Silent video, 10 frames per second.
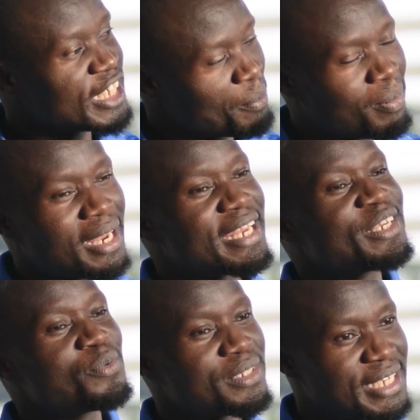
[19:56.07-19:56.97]
keep
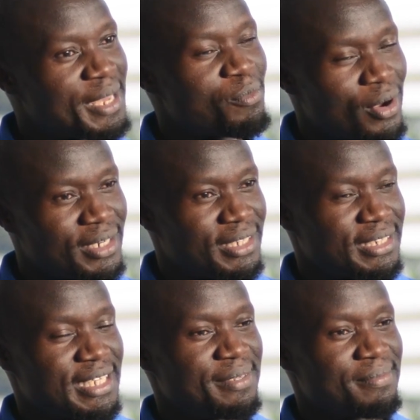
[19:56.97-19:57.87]
learning with time, one day
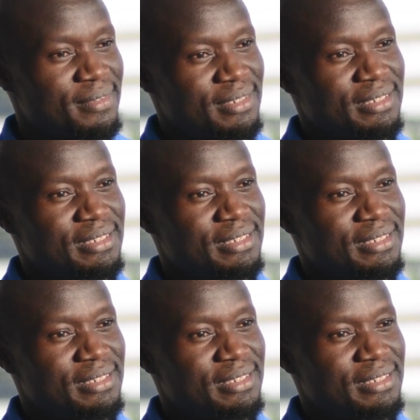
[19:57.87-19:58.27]
at a time,